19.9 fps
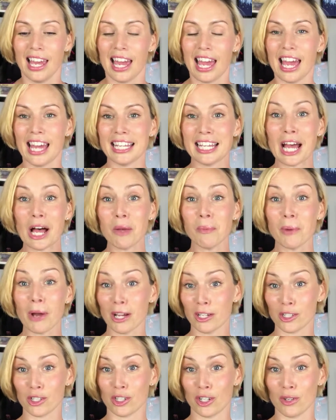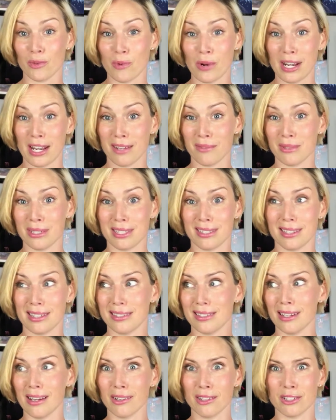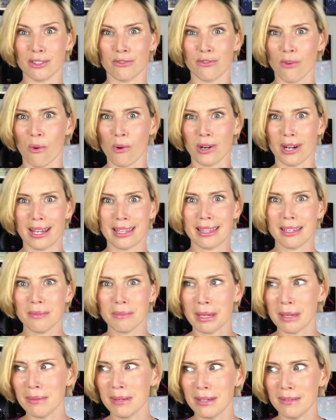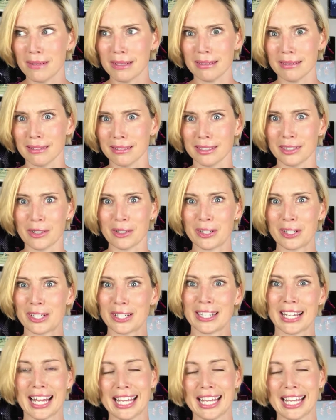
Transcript: and help usher when I was as young as four, I think maybe even a little younger.